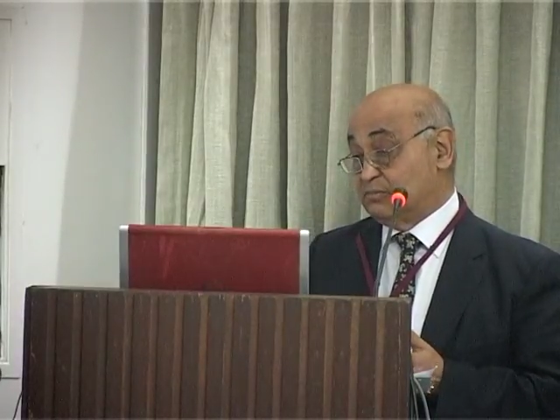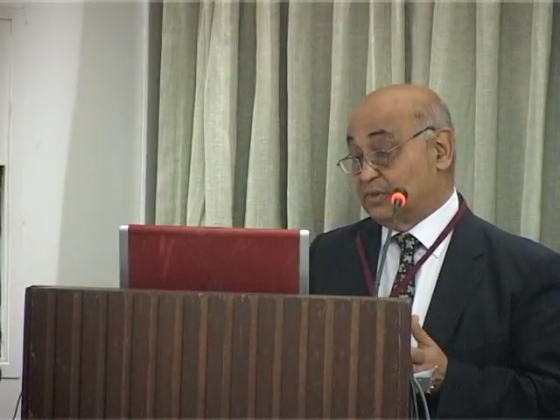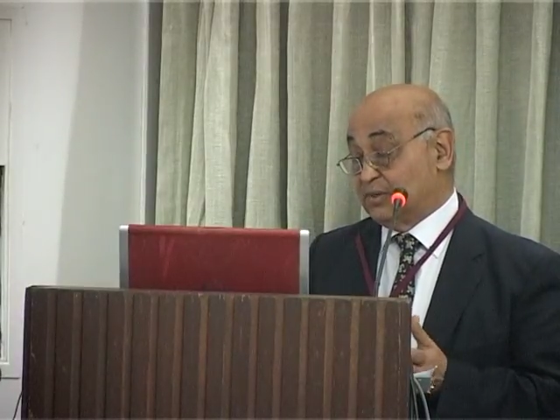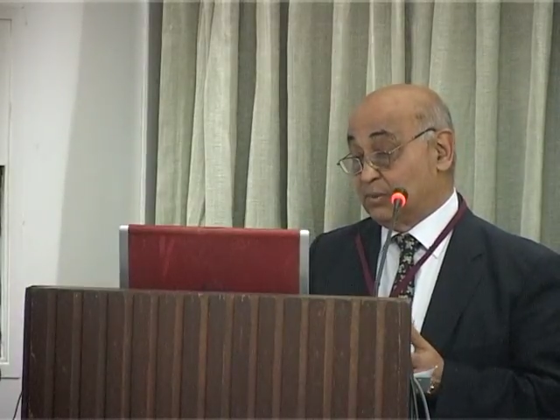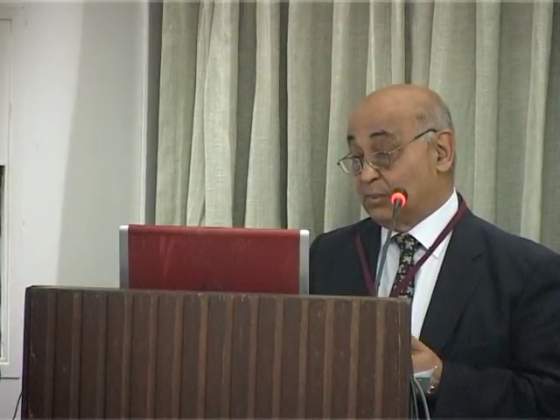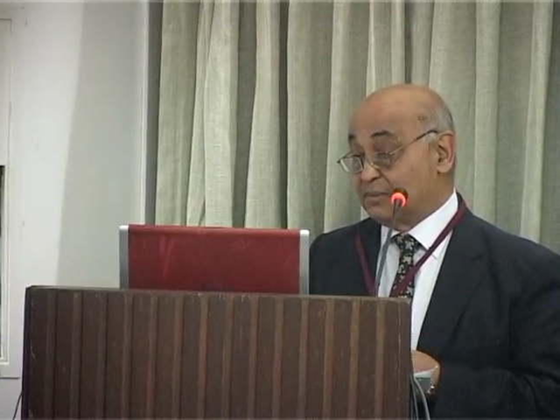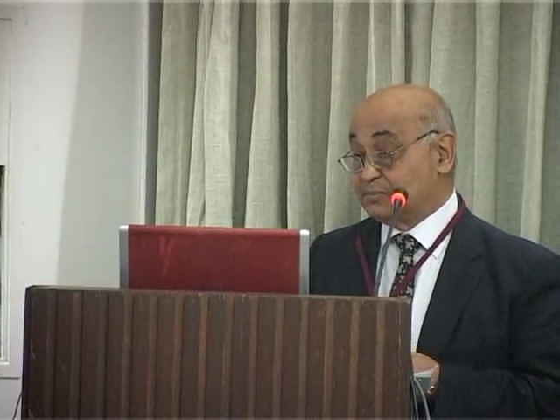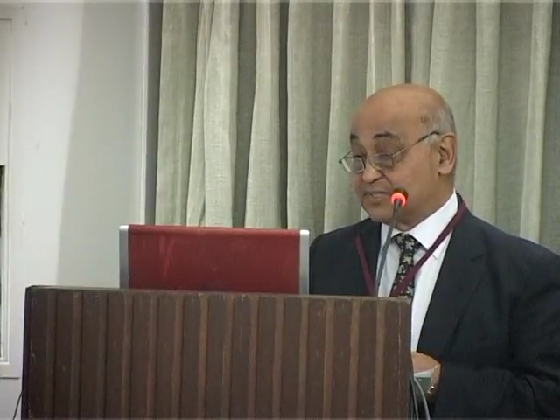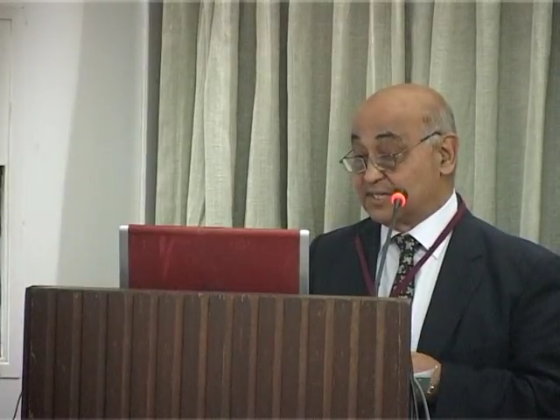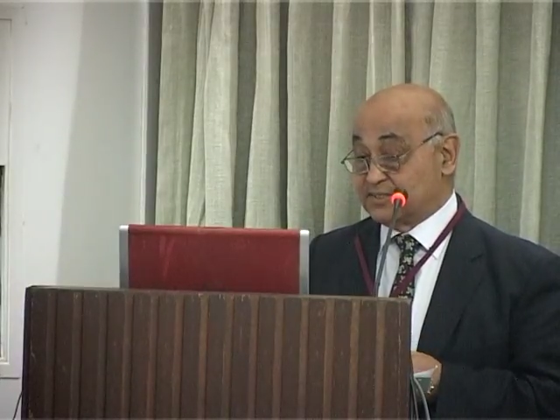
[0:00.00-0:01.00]
only 1%
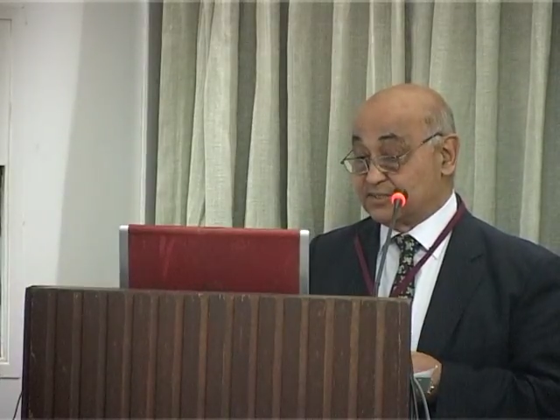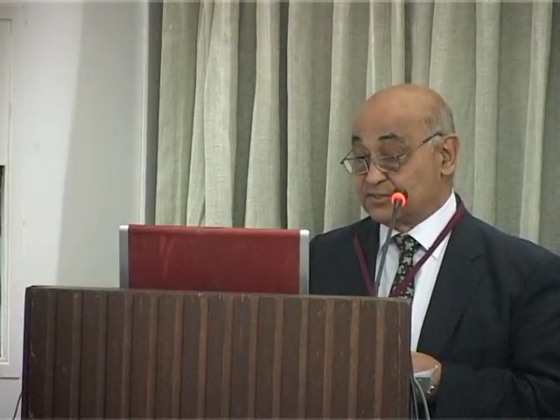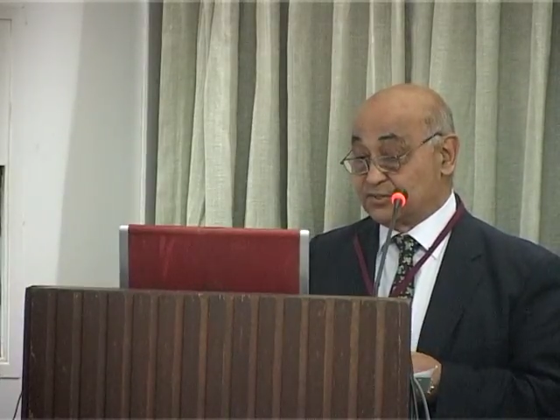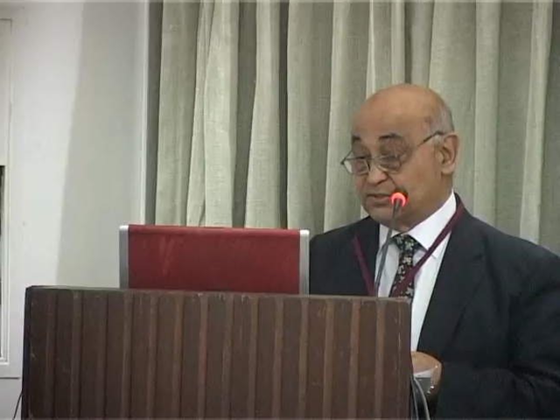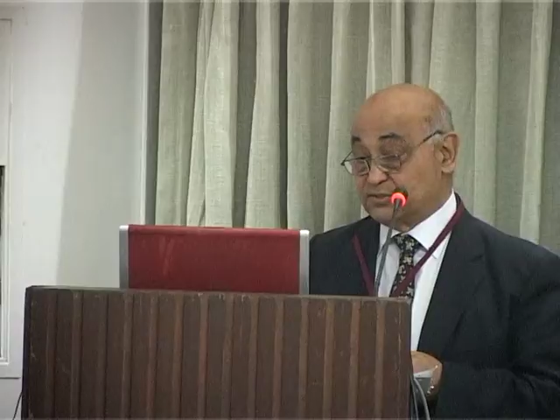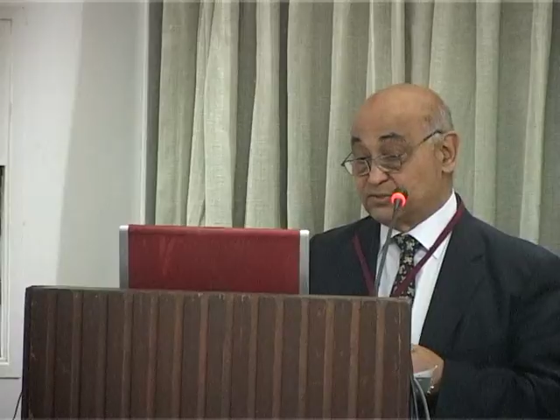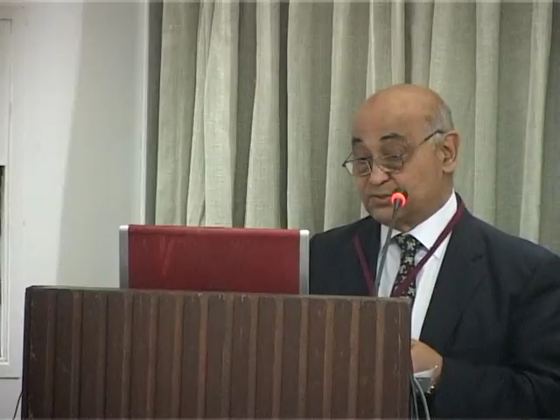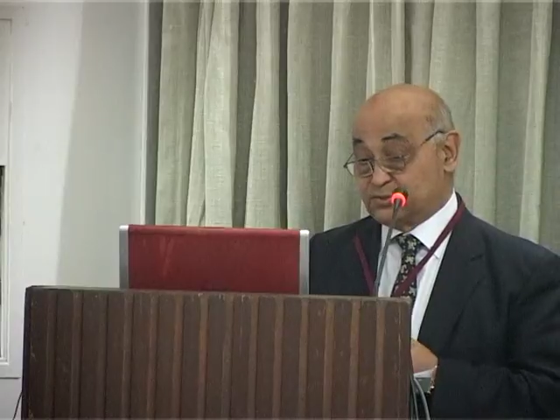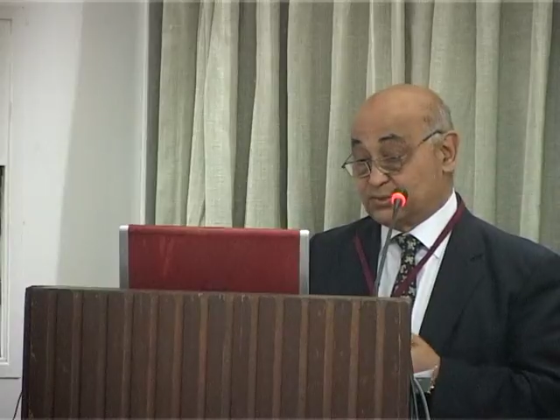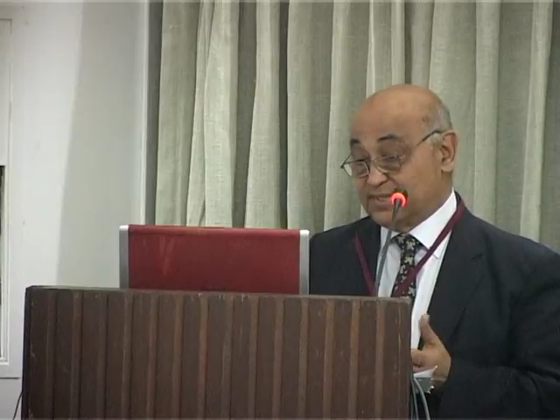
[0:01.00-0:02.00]
in Surat to
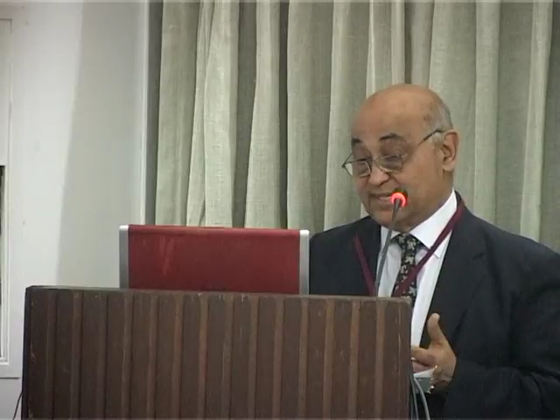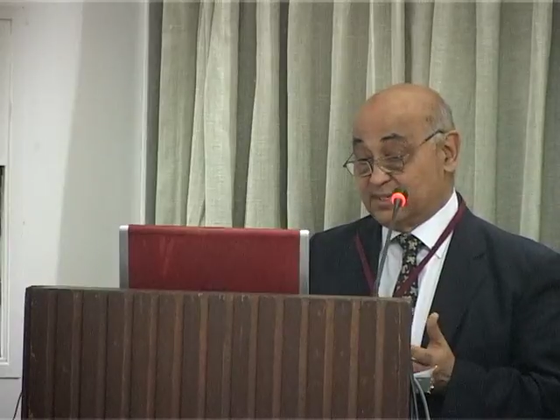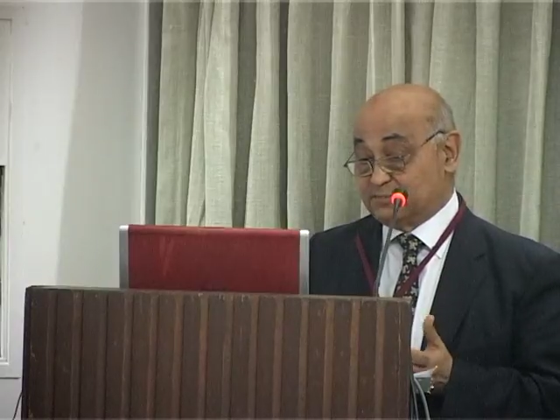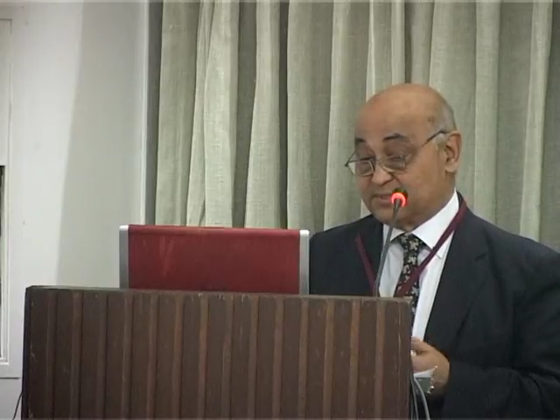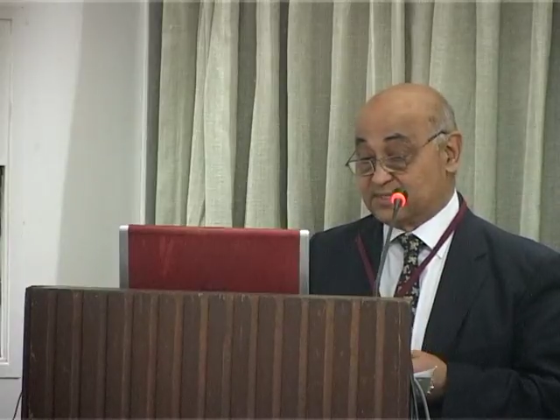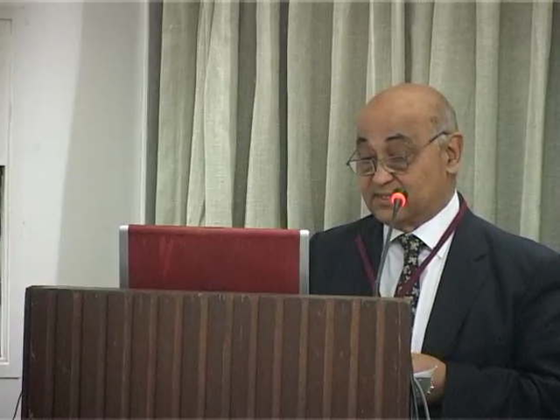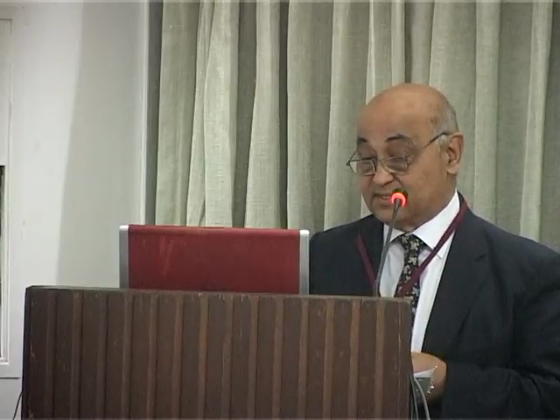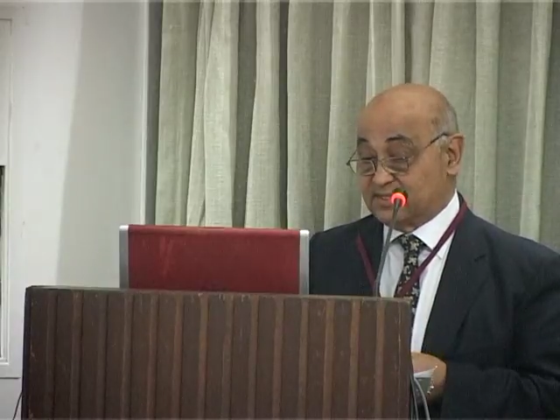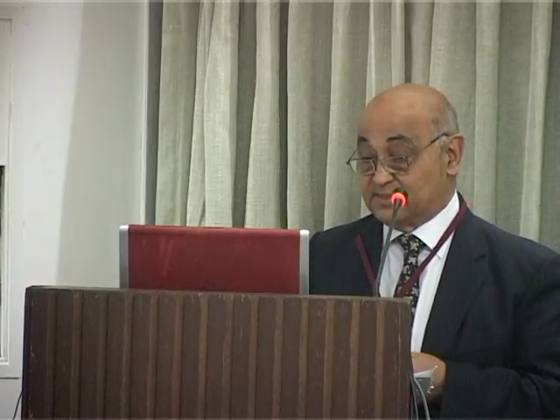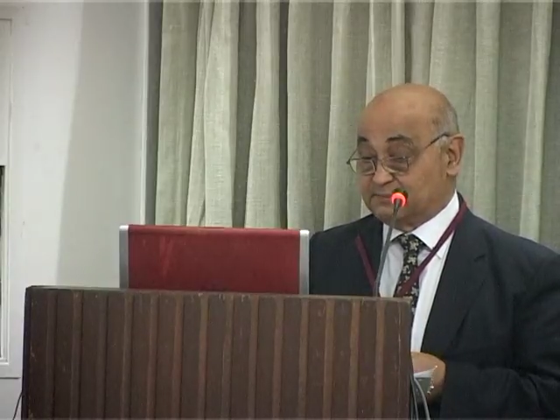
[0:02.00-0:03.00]
28%
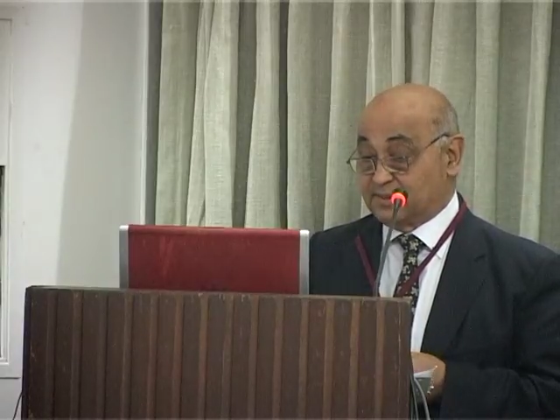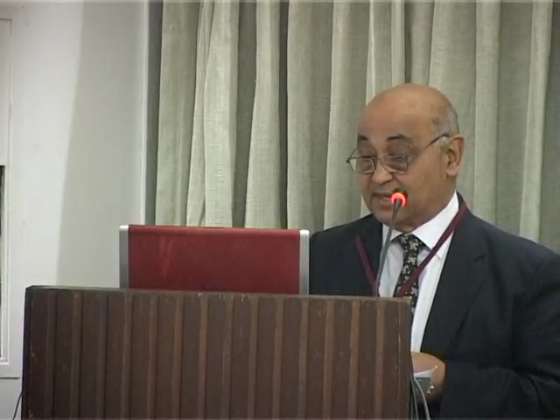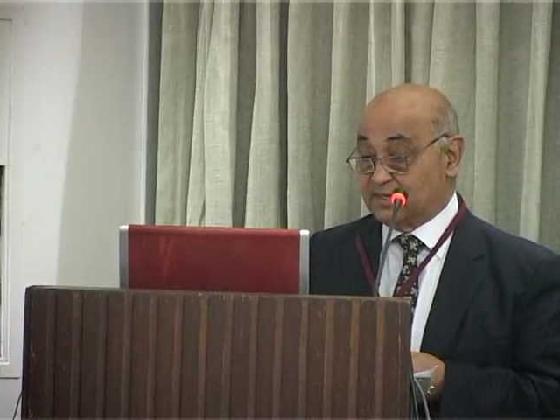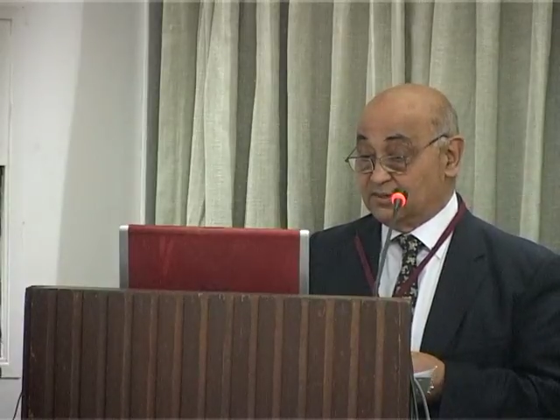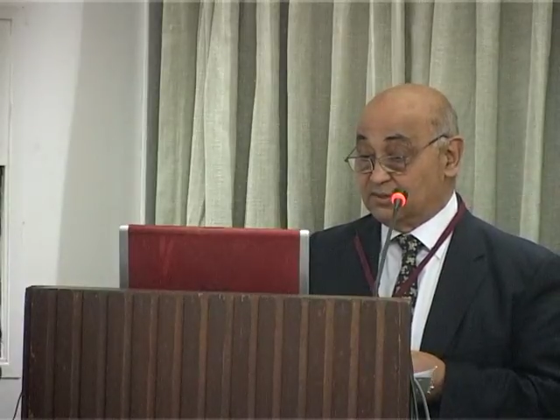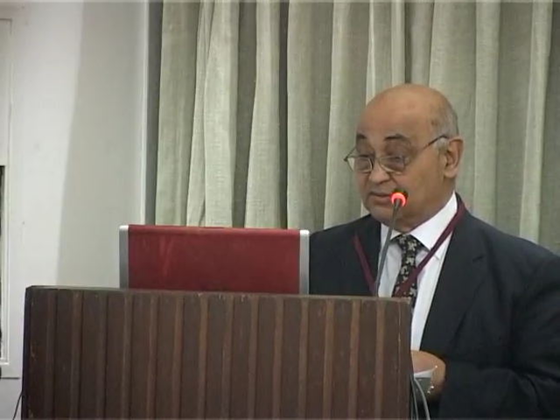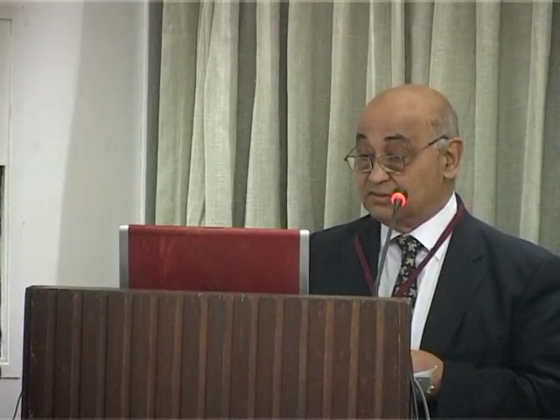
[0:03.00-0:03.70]
in Bangalore.